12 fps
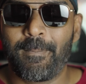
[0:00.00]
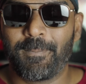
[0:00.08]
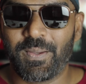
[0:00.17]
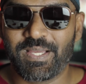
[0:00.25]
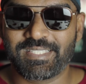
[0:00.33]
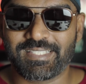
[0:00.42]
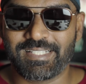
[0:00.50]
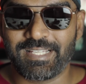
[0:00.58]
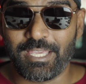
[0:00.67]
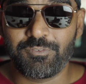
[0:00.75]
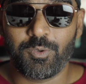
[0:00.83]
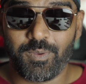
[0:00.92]
But
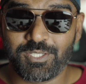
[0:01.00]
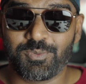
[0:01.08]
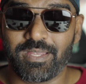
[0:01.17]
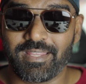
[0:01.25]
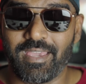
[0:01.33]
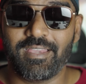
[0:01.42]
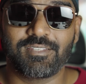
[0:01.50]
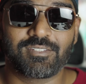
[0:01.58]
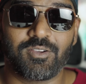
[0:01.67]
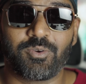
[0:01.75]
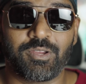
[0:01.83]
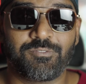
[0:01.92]
if you were to
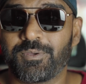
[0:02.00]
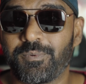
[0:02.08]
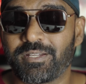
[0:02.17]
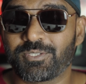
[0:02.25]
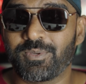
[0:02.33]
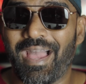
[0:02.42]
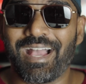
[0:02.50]
engage or if you were to